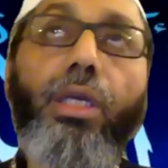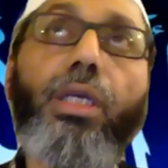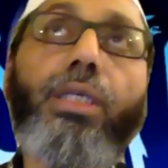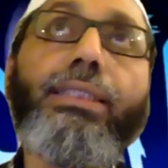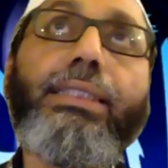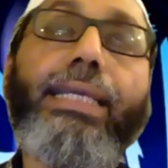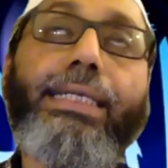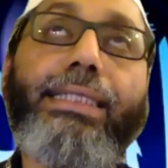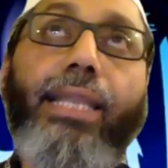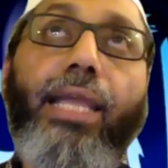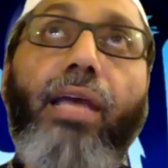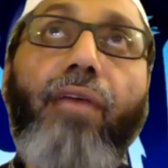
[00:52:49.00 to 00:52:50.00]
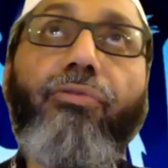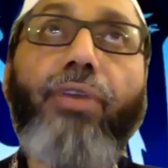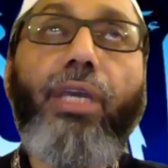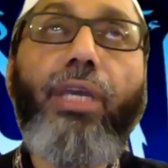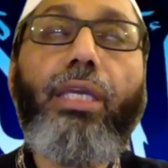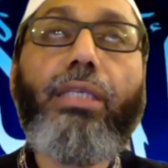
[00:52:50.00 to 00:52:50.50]
see, the ikhtilaf
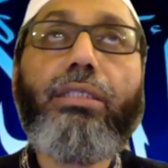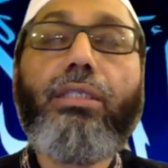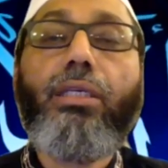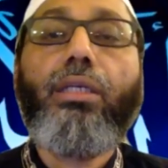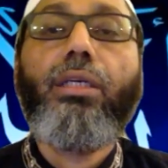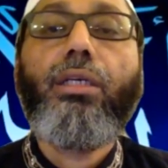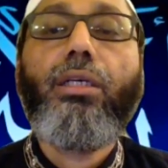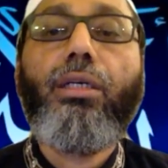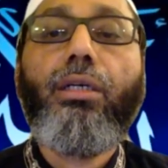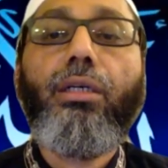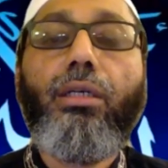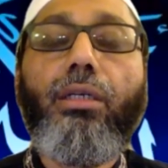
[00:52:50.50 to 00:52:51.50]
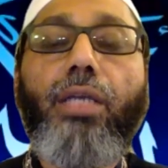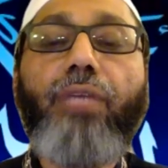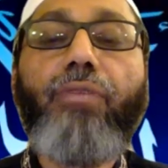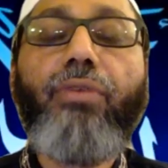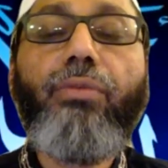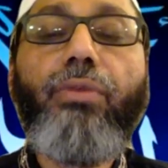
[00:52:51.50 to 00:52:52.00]
is like
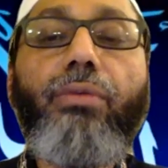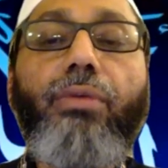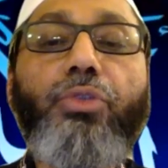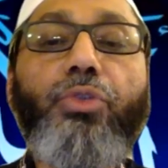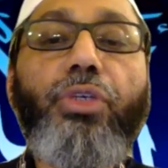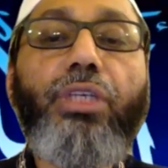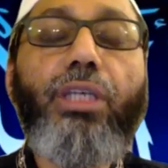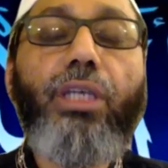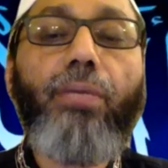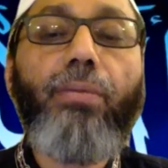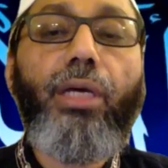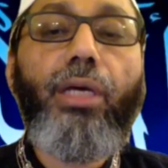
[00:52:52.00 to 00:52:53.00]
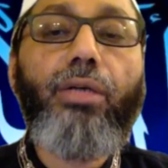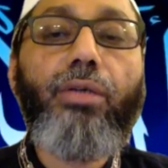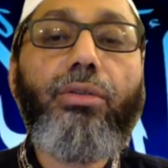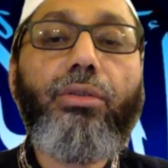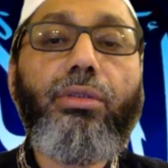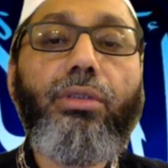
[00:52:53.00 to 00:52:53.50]
when we were talking
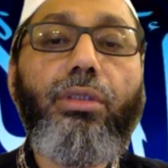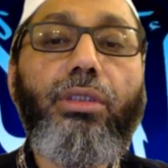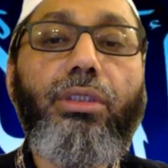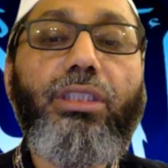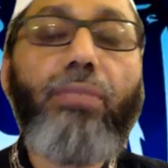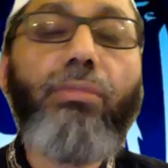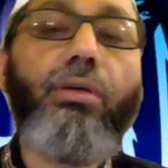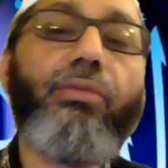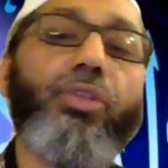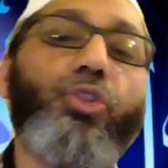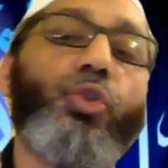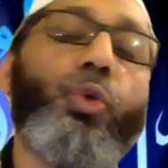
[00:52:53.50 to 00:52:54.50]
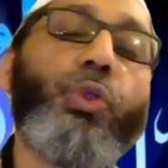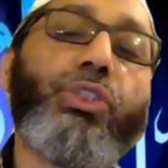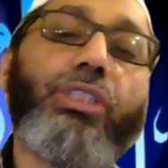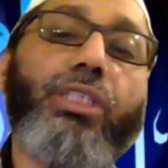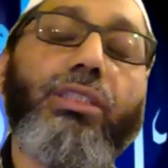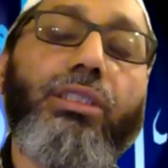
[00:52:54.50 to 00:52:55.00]
about some of the
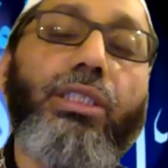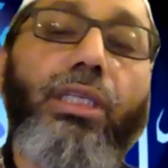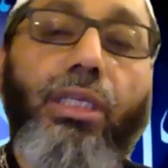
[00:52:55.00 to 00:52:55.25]
sources